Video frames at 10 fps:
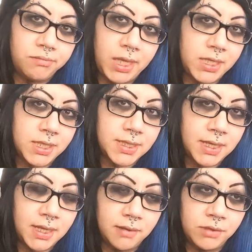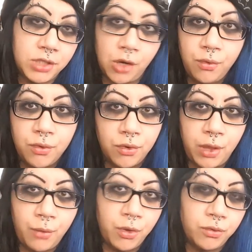they just don't, or
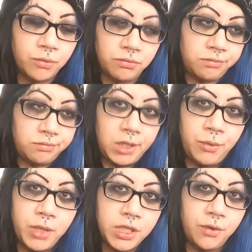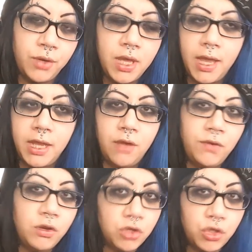they won't. They don't want to. And you have
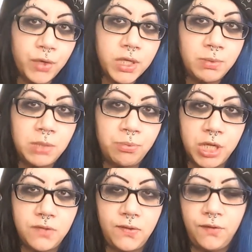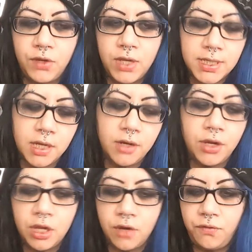no choice but to breastfeed. If your kid's hungry,
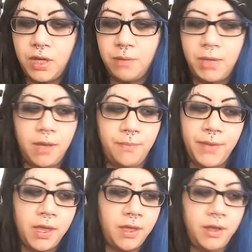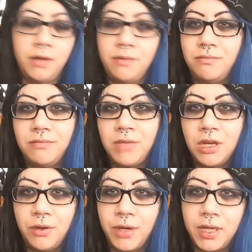you're going to feed him. Yeah. You
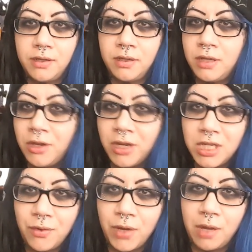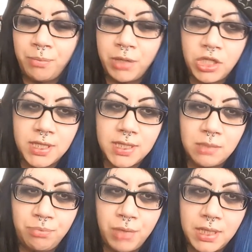know what? You can do it, but just
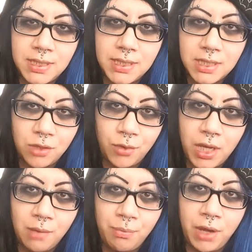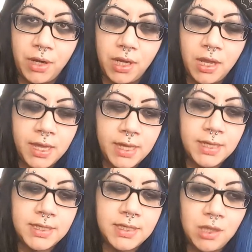be discreet about it.
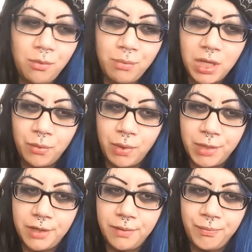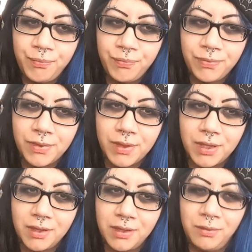So many women,
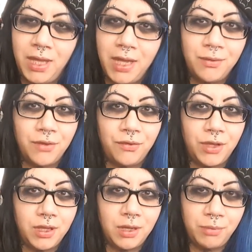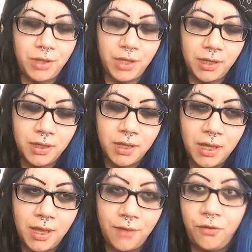like with the free the nipple thing,
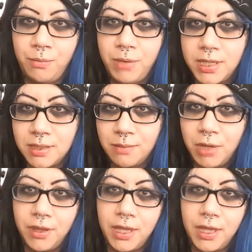feminism, all